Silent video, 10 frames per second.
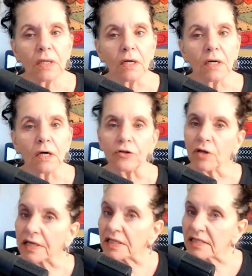You're
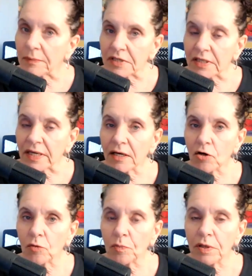not accepting
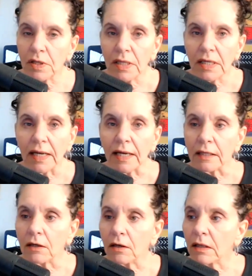help.
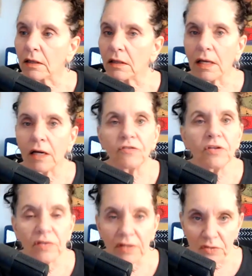And
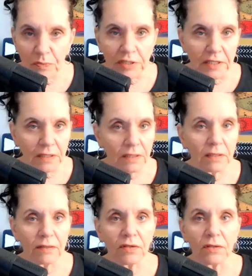everything is bleak.
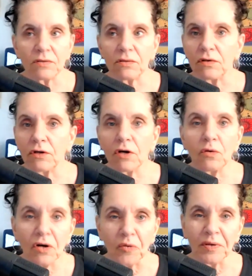There's no
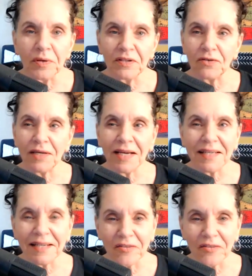hope. You can't
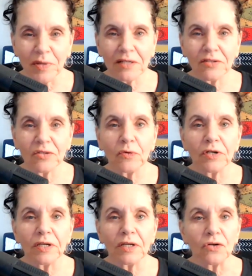get out of bed in the
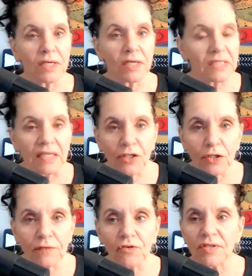morning. You're not taking care
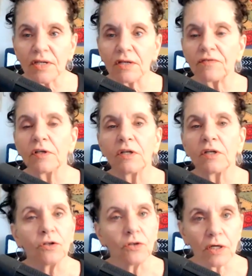of yourself.
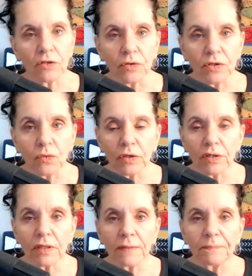You're not going to work.